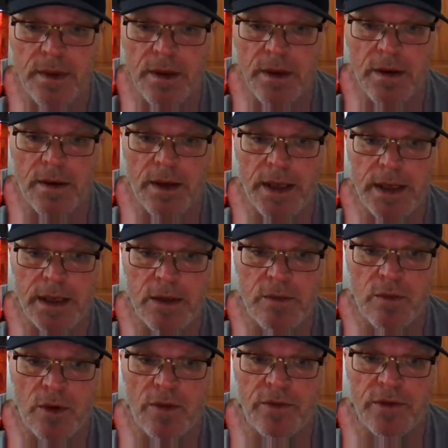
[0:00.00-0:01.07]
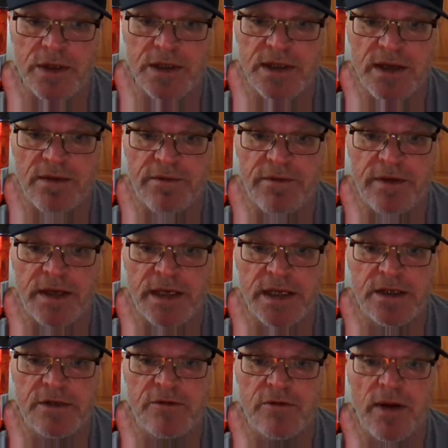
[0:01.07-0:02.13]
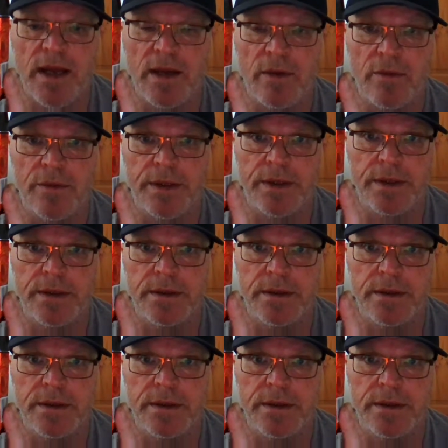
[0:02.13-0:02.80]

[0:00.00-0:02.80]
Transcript: All right. You want the stuff that is ground.